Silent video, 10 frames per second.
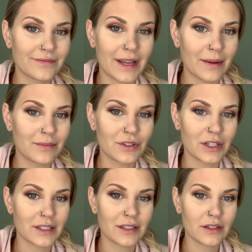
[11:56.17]
am
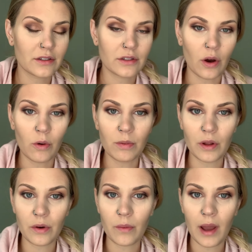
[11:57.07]
just so
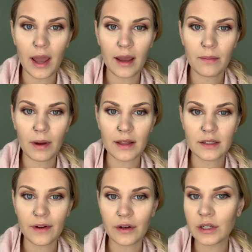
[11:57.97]
blown away by this
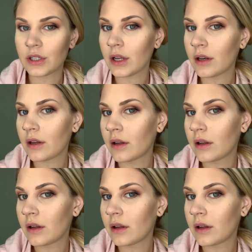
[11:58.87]
foundation.